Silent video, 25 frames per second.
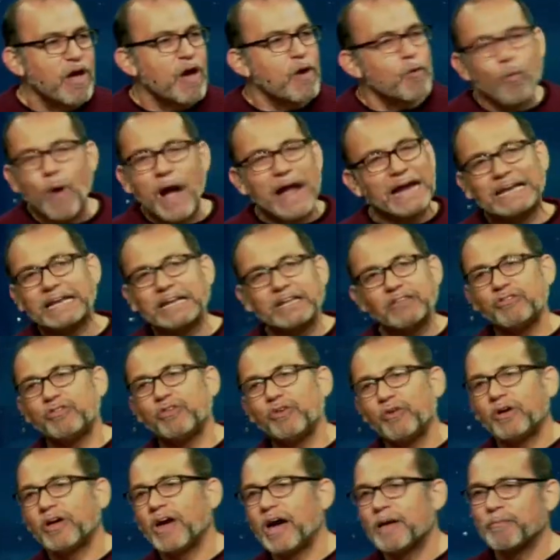Why didn't
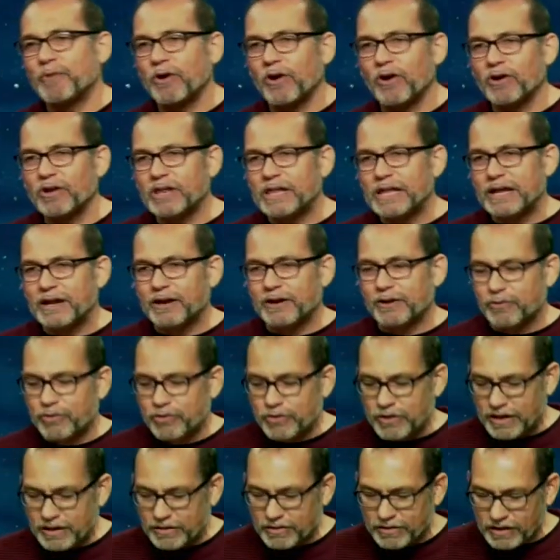you come earlier,
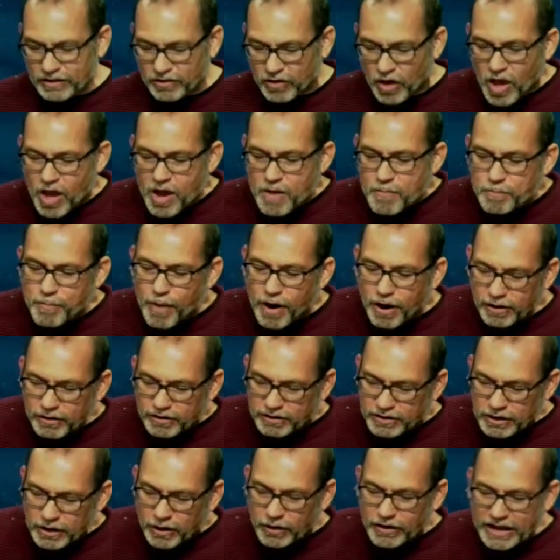Jesus? Mar-
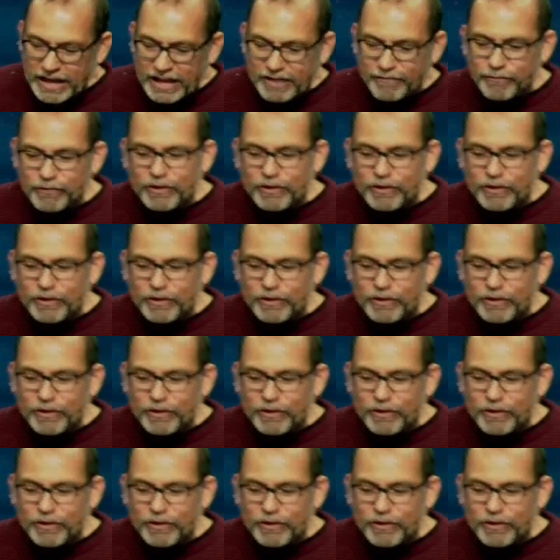you know, if